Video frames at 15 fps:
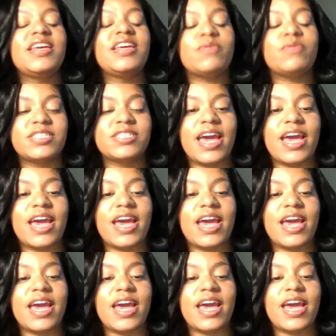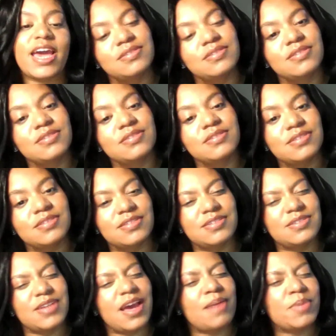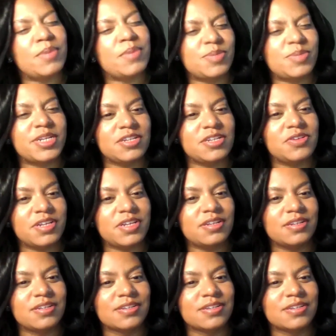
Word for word: he would say, "How much money do you need?"